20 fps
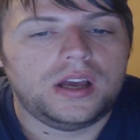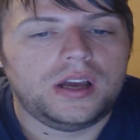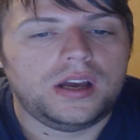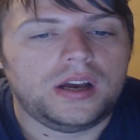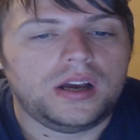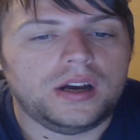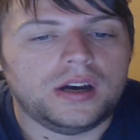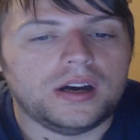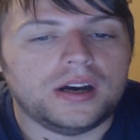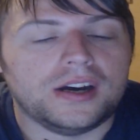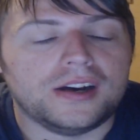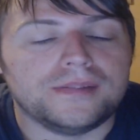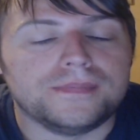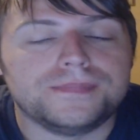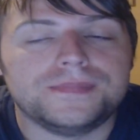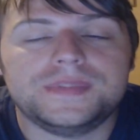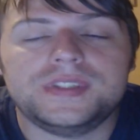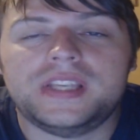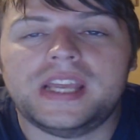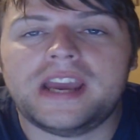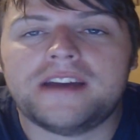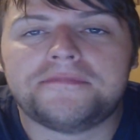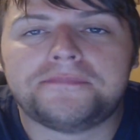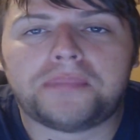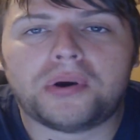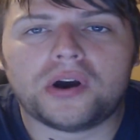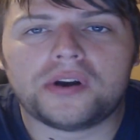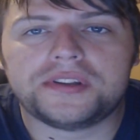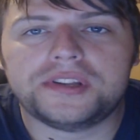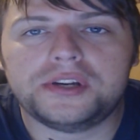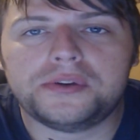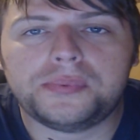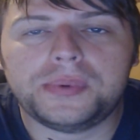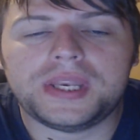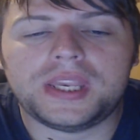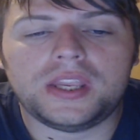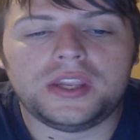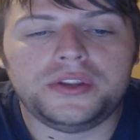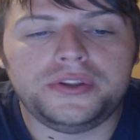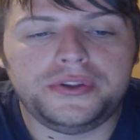They have partnered
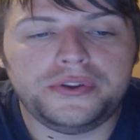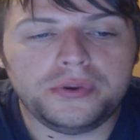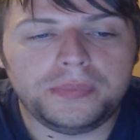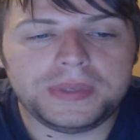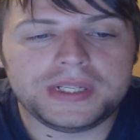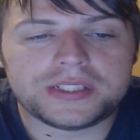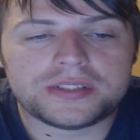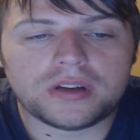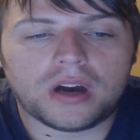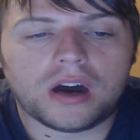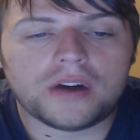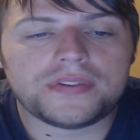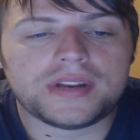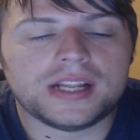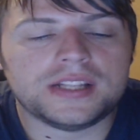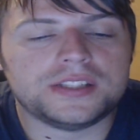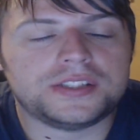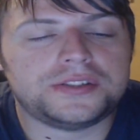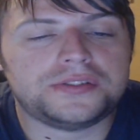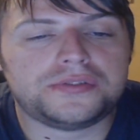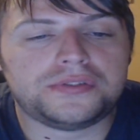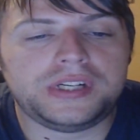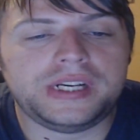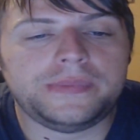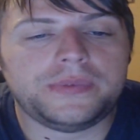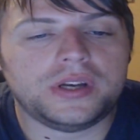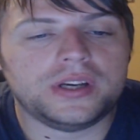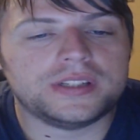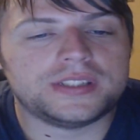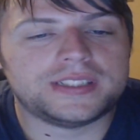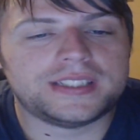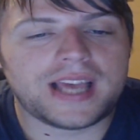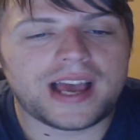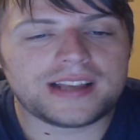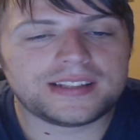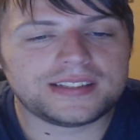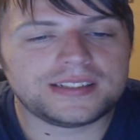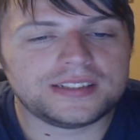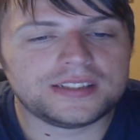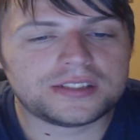with Ubisoft and streamed
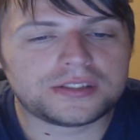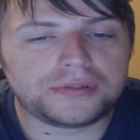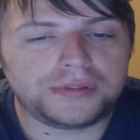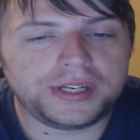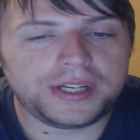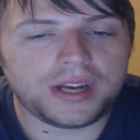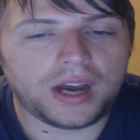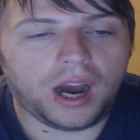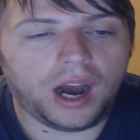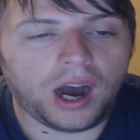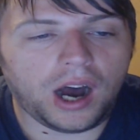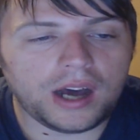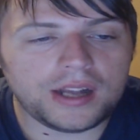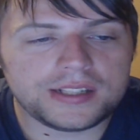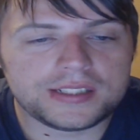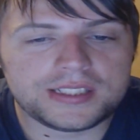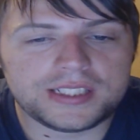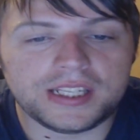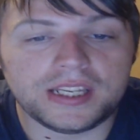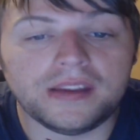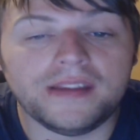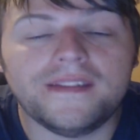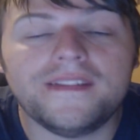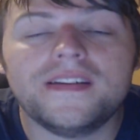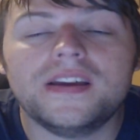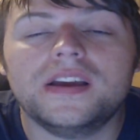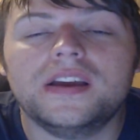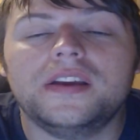Assassin's Creed Odyssey